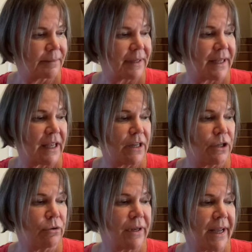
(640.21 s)
Can
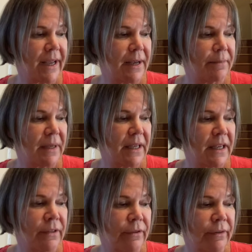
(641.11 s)
you name
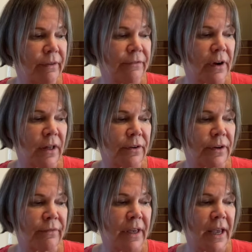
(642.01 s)
either of the father
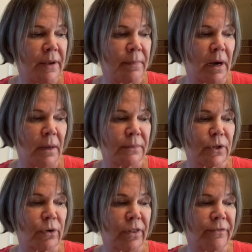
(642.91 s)
of the A-bombs
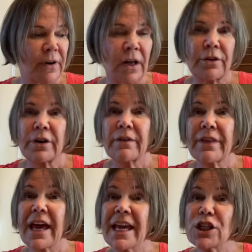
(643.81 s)
or the father of the
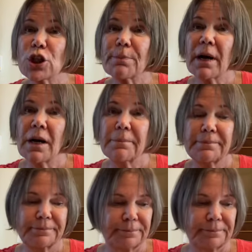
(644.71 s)
H-bomb?